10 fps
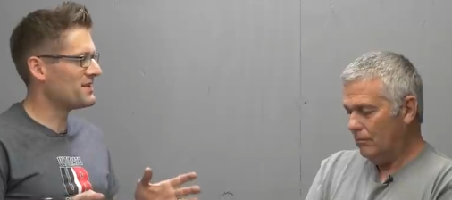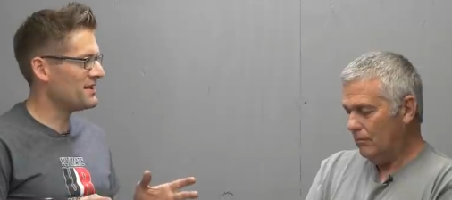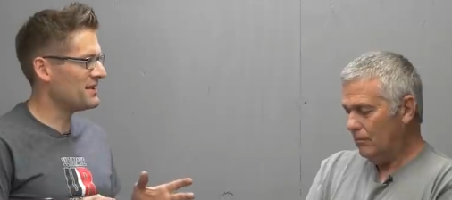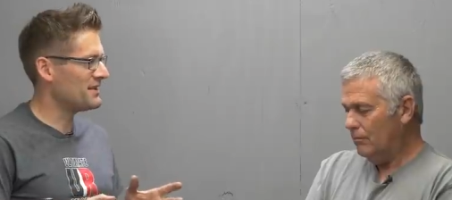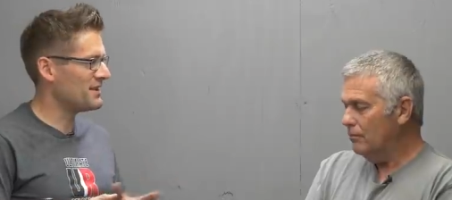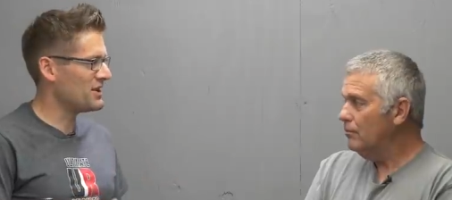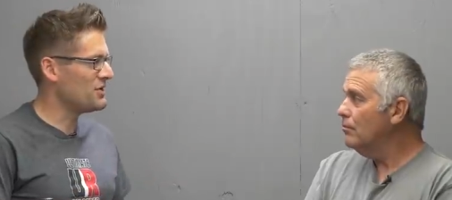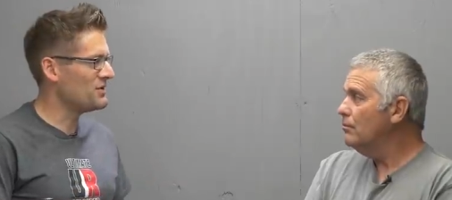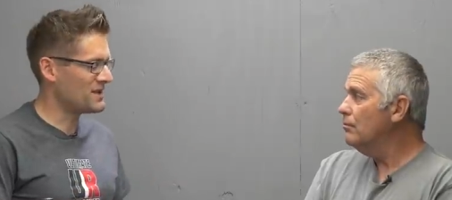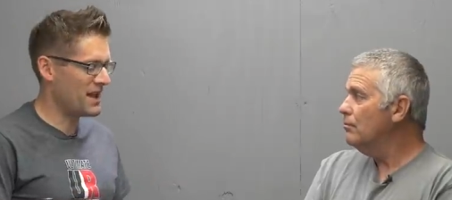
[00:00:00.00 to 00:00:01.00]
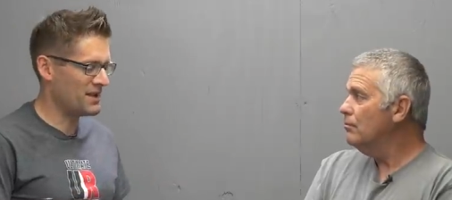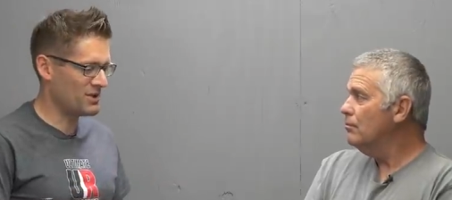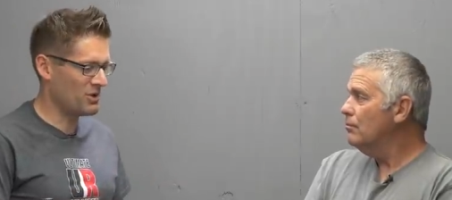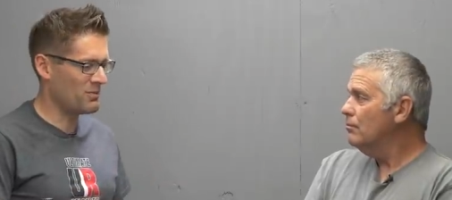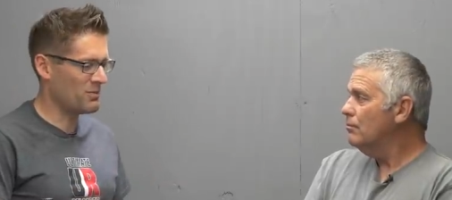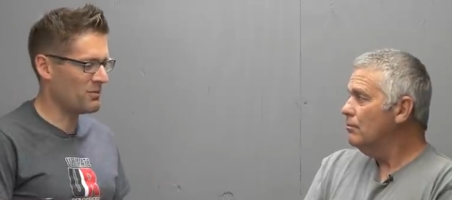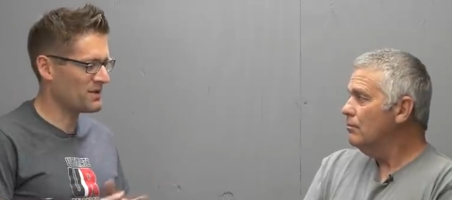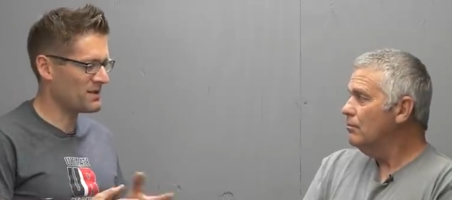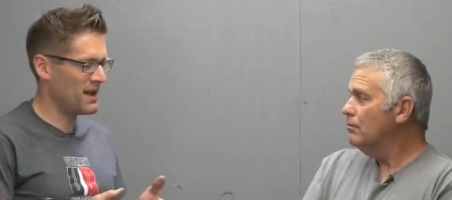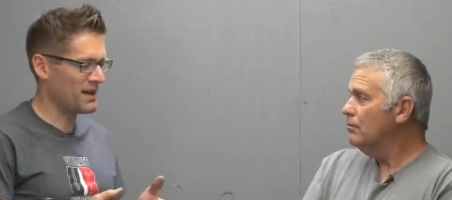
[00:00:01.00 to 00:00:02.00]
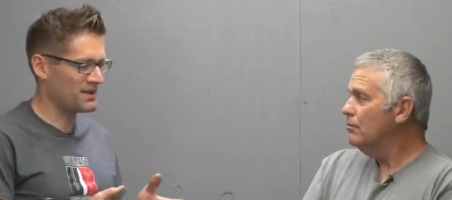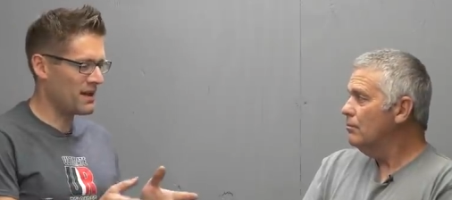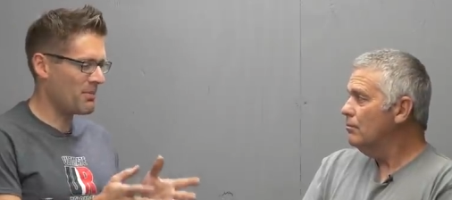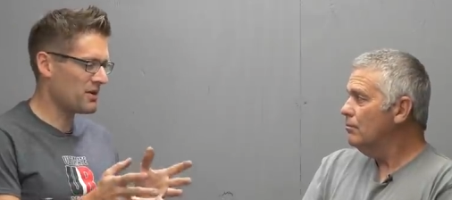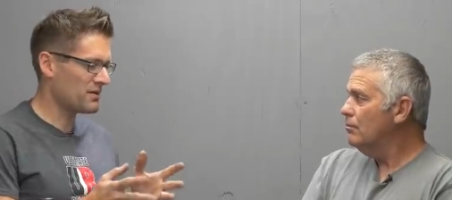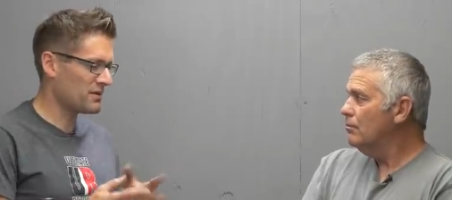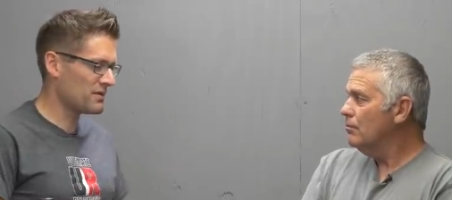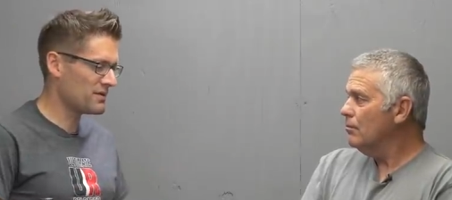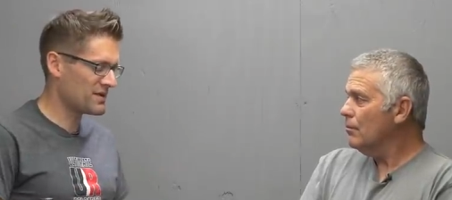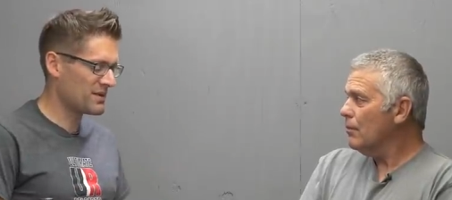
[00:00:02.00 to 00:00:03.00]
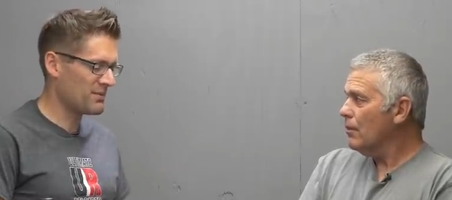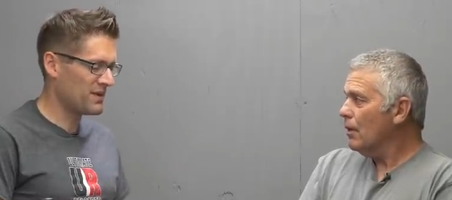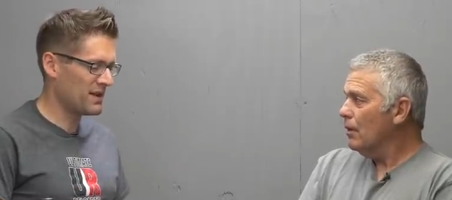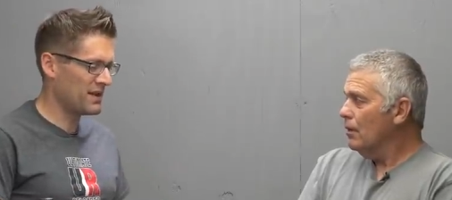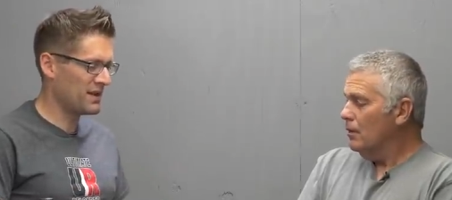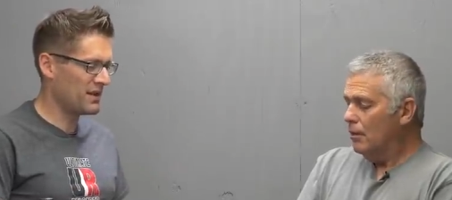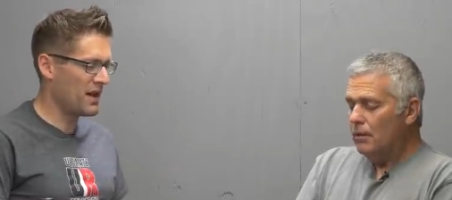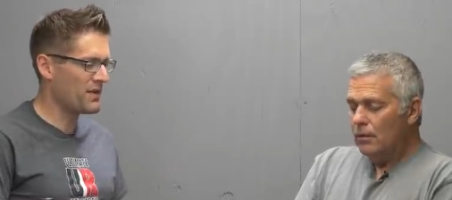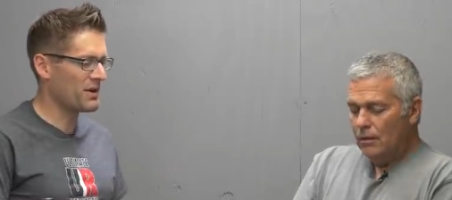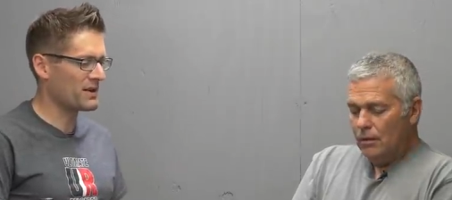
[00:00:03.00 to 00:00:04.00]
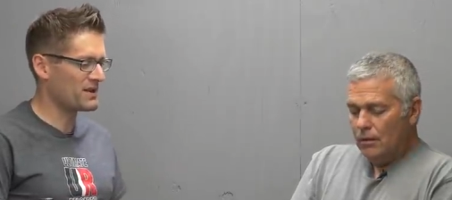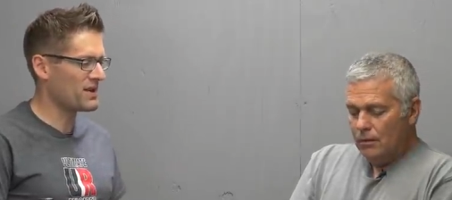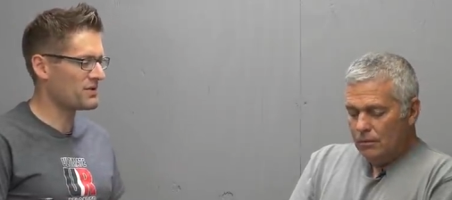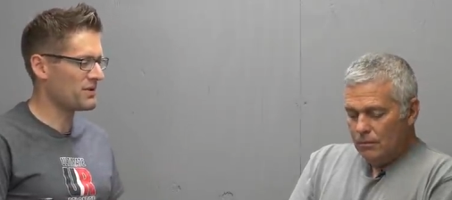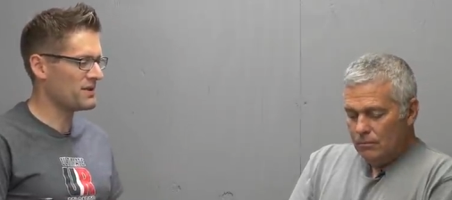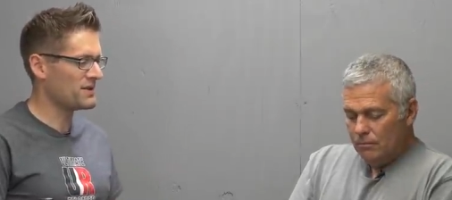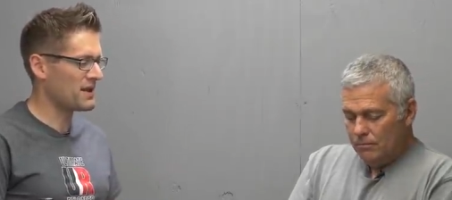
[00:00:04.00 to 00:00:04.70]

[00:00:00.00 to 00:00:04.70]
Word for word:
Speaker 1: to, to use that dope, what's next? How about some of the other accessories